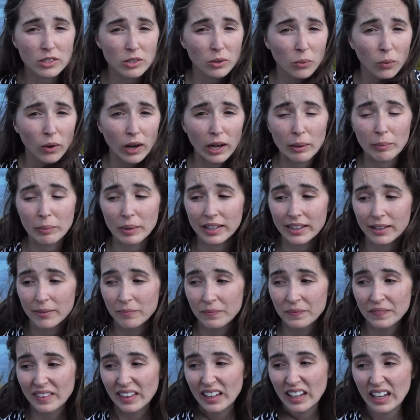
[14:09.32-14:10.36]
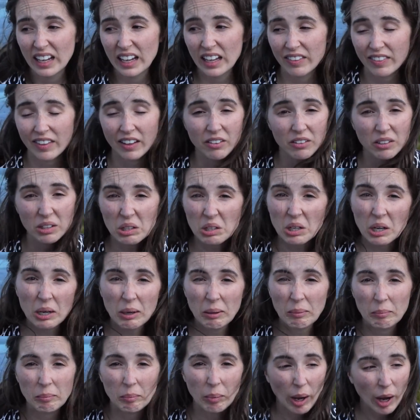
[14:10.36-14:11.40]
to one, but they really
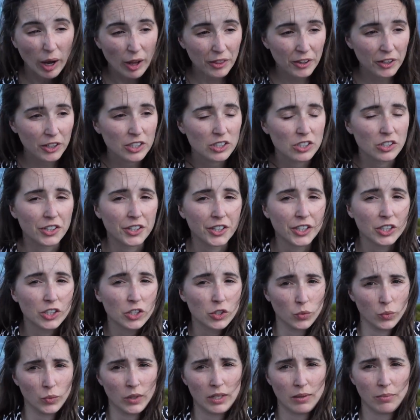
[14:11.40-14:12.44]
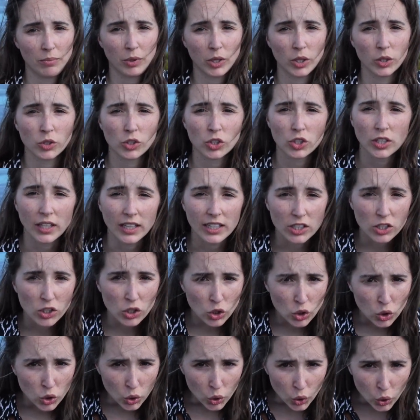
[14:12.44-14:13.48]
aren't bothered as long as we approach like
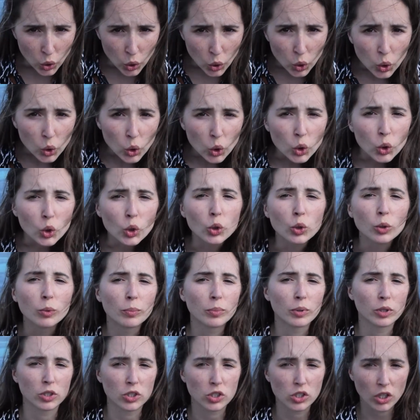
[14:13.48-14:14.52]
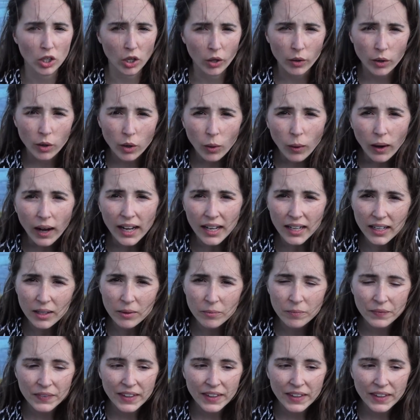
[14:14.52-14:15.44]
super slow and quiet.